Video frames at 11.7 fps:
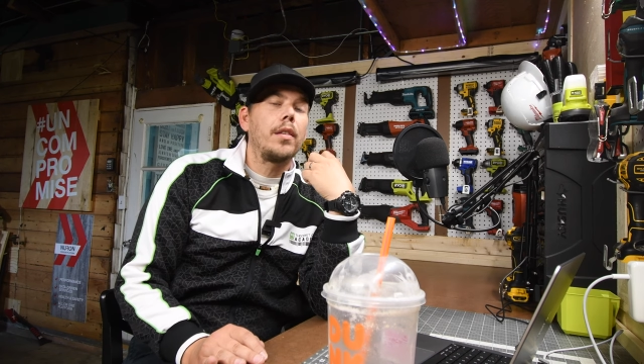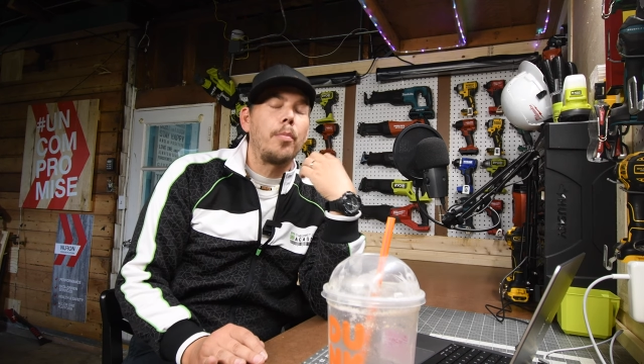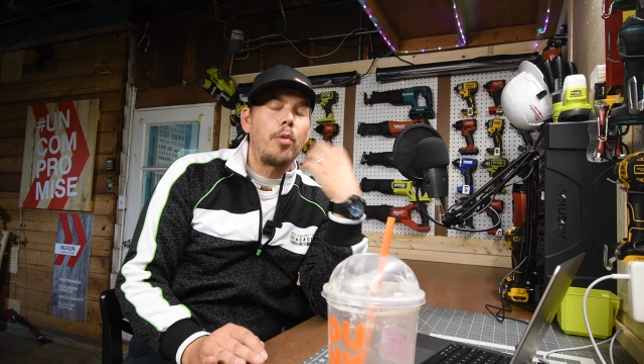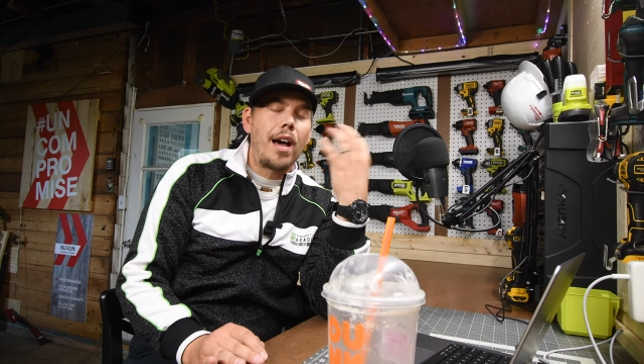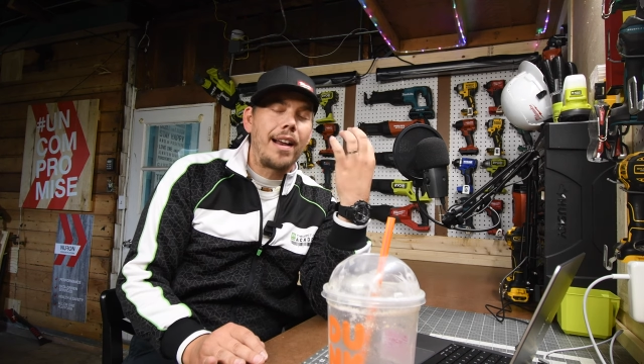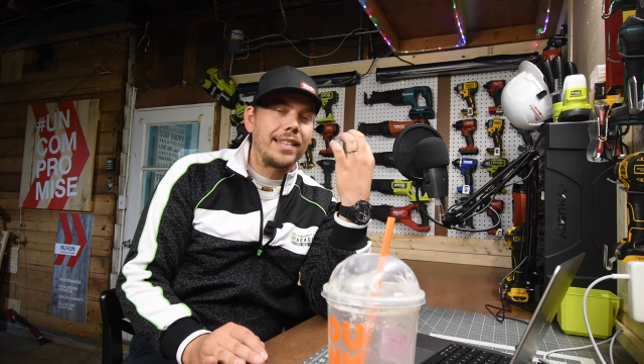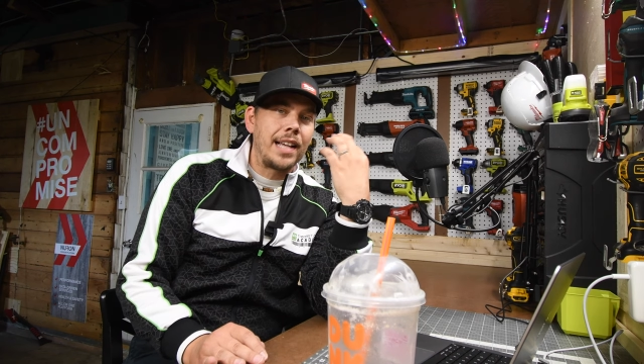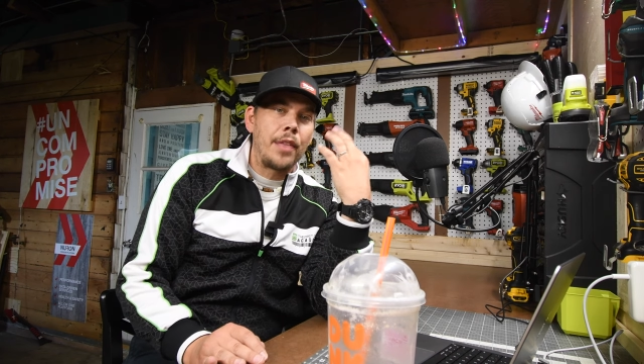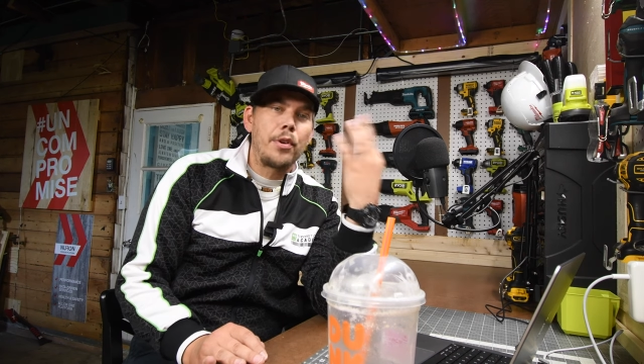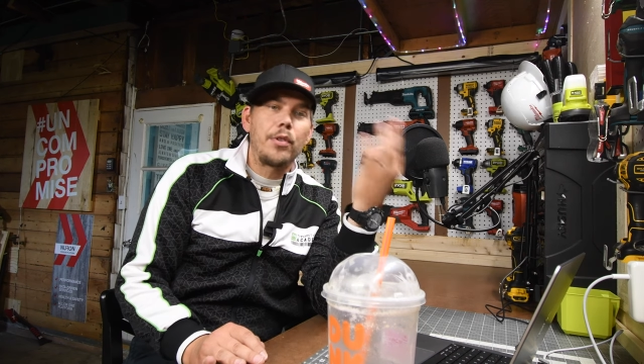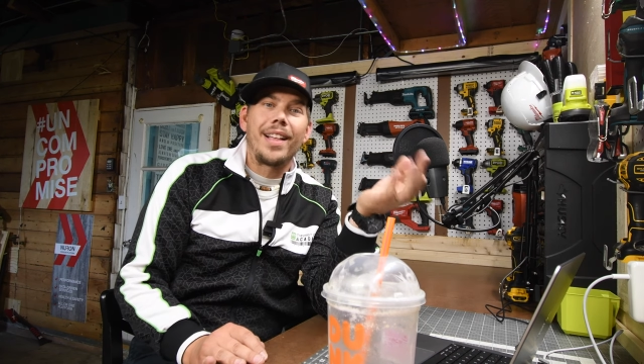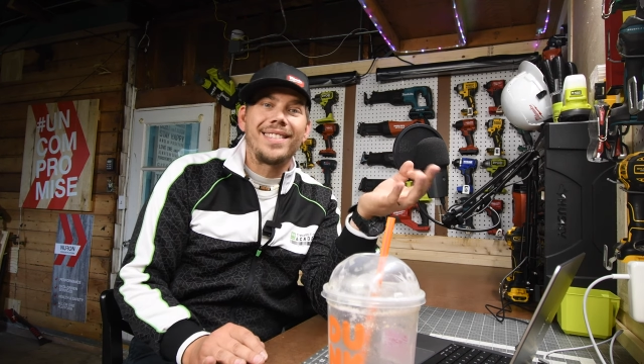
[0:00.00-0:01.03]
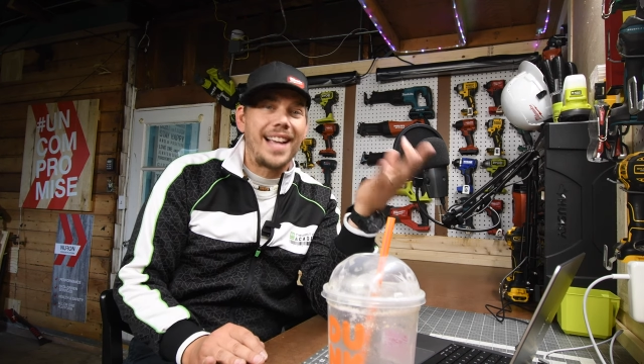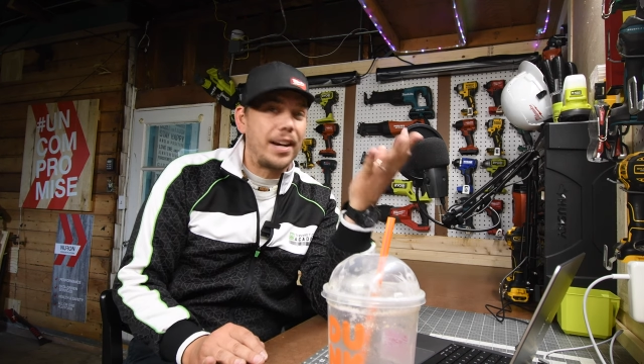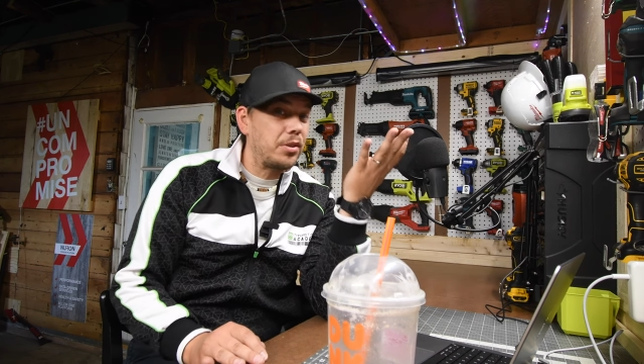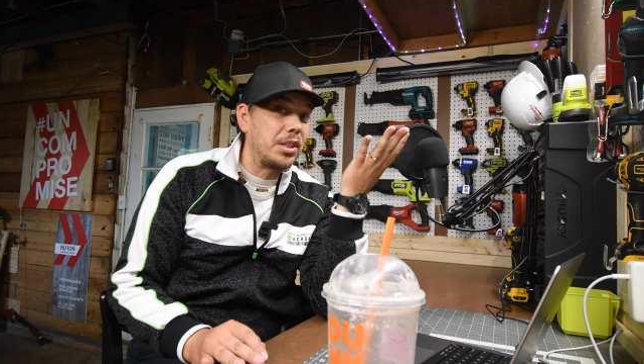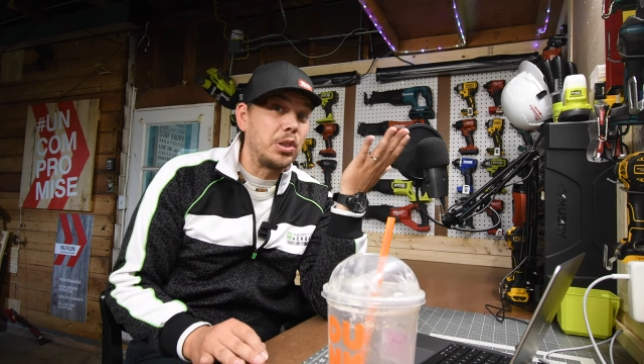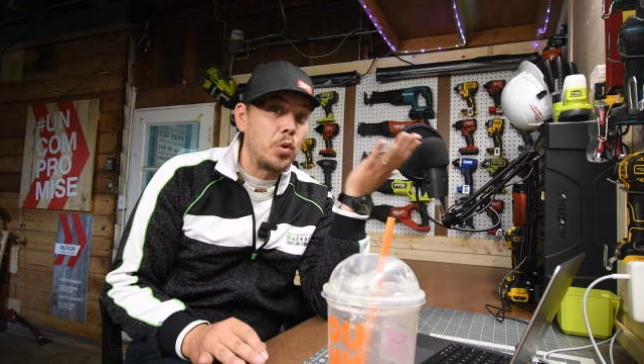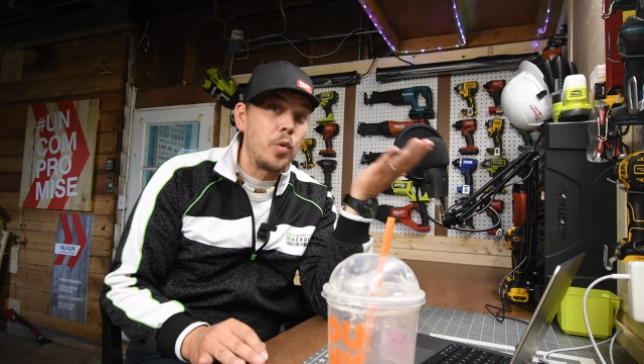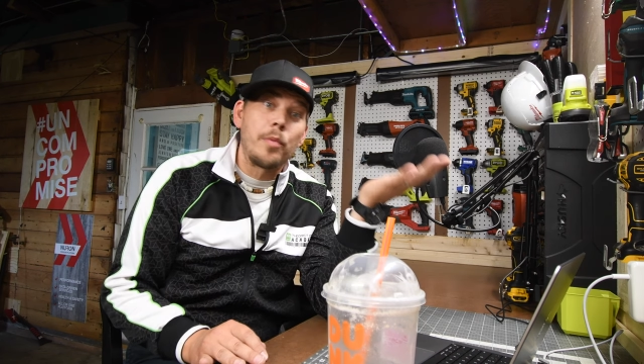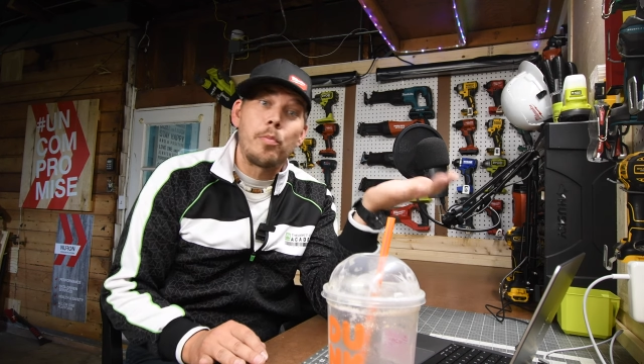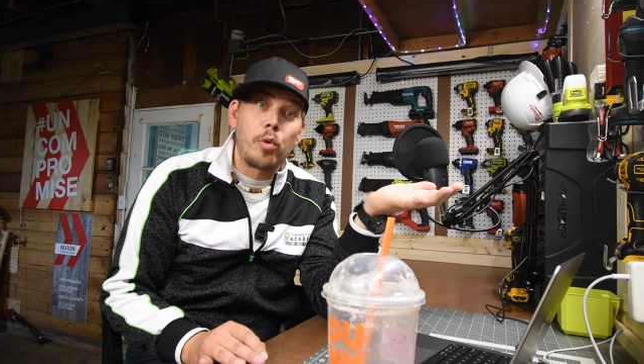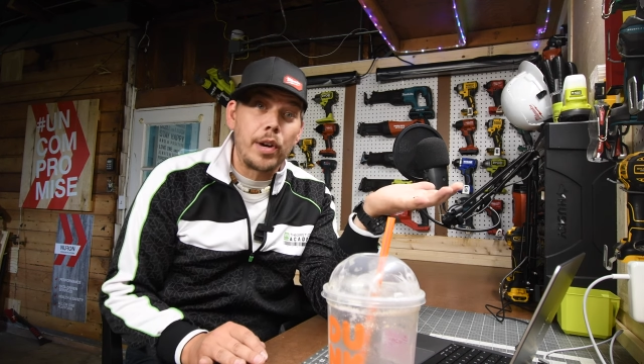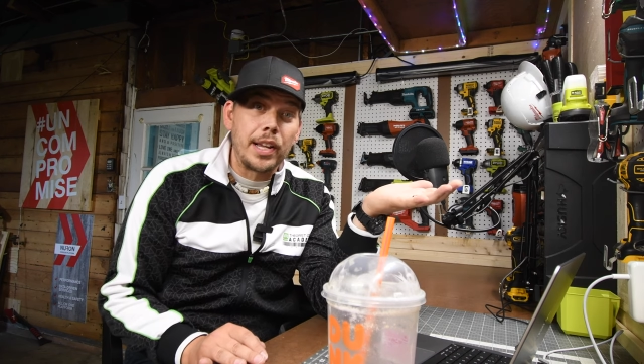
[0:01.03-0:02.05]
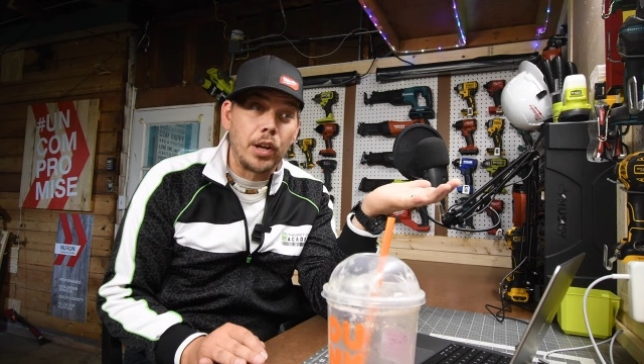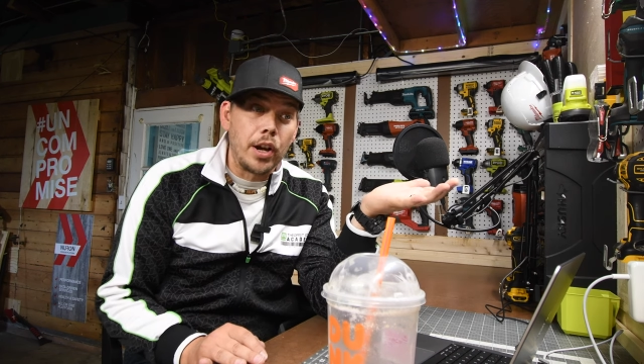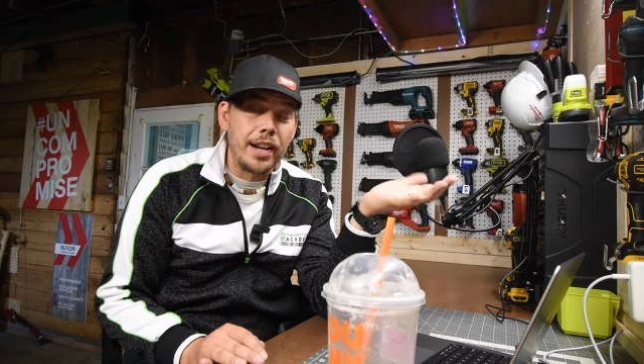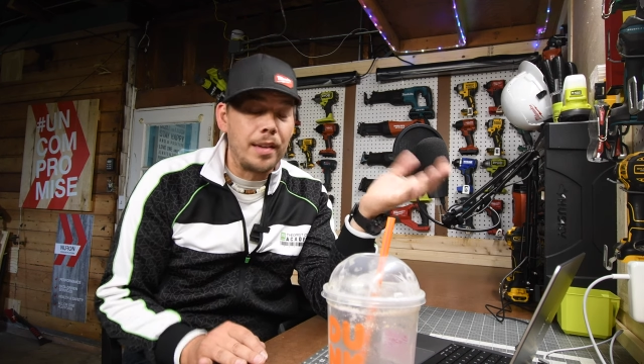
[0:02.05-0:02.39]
the product down there that's actually doing pretty good,